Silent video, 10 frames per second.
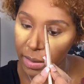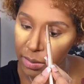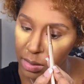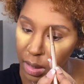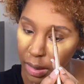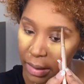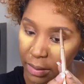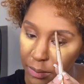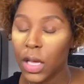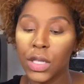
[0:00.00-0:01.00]
sorry.
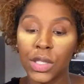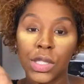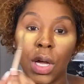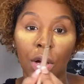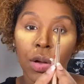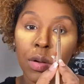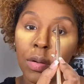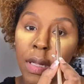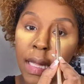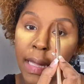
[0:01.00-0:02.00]
So
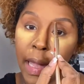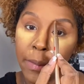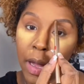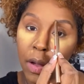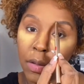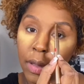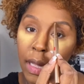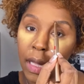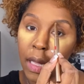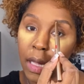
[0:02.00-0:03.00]
he came out
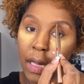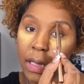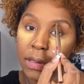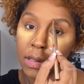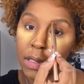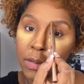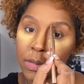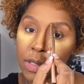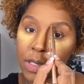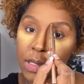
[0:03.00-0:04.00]
and it
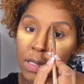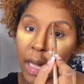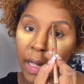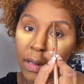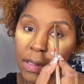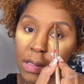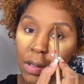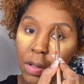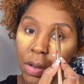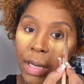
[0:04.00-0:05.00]
was just like this
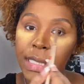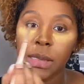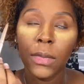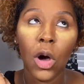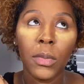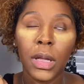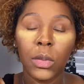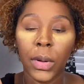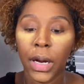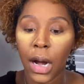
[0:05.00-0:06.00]
glorious moment
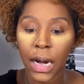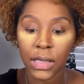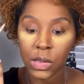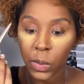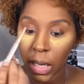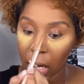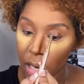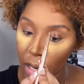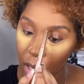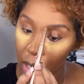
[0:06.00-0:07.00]
where I
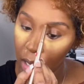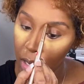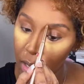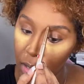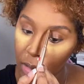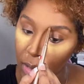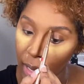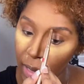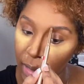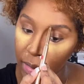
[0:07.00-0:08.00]
swear
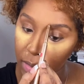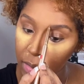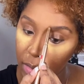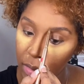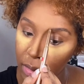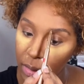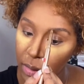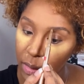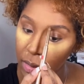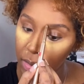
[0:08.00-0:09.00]
like
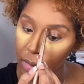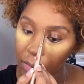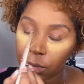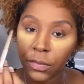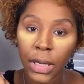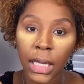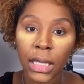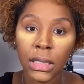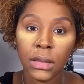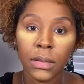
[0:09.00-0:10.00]

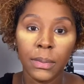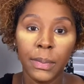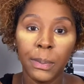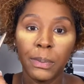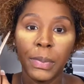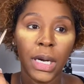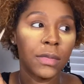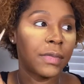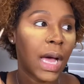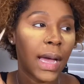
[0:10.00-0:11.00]
freaking
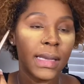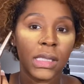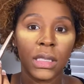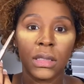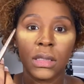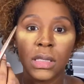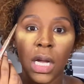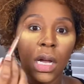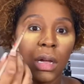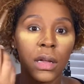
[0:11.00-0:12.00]
butterflies and
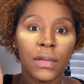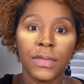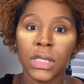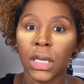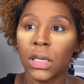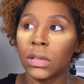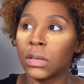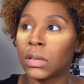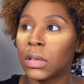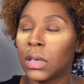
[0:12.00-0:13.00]
doves
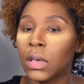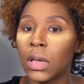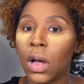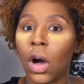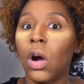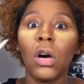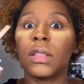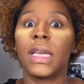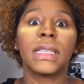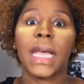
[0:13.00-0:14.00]
and all
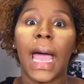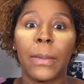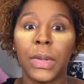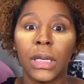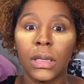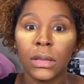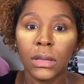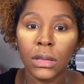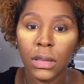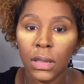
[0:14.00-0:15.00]
things happy
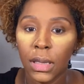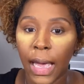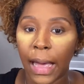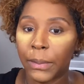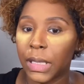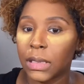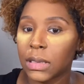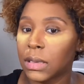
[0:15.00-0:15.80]
happened